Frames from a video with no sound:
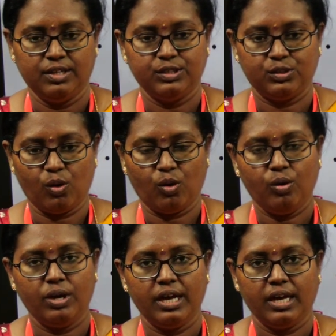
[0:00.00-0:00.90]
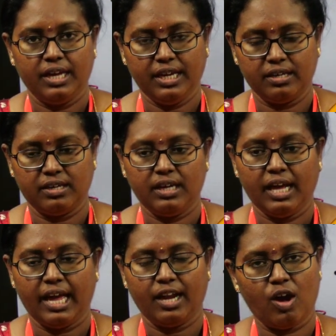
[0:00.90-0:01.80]
So here
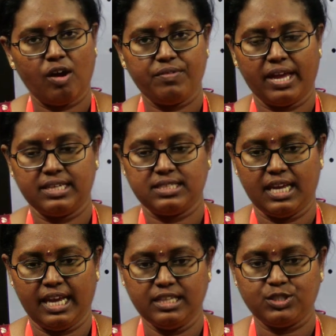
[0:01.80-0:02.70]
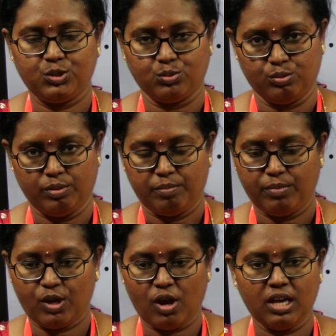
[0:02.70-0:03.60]
n of s is 2
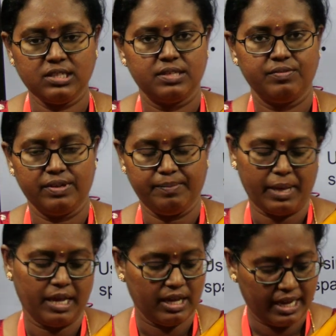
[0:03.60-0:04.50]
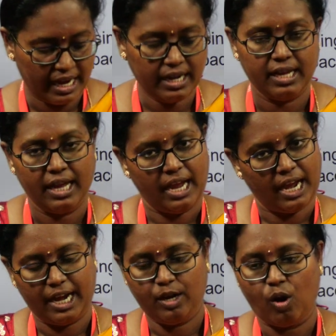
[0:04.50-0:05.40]
because we may get
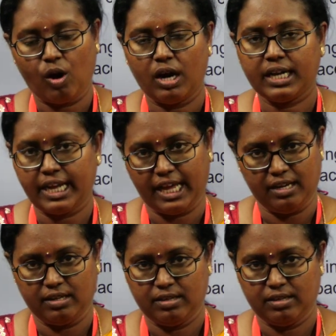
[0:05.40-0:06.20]
head or tail.